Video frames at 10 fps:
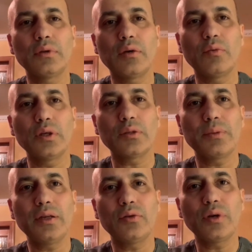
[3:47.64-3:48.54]
I will
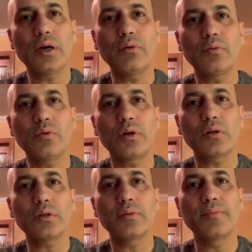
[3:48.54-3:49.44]
explain to you how it
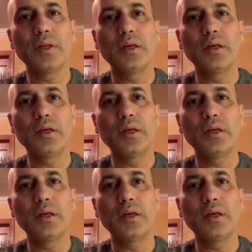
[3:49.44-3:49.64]
works.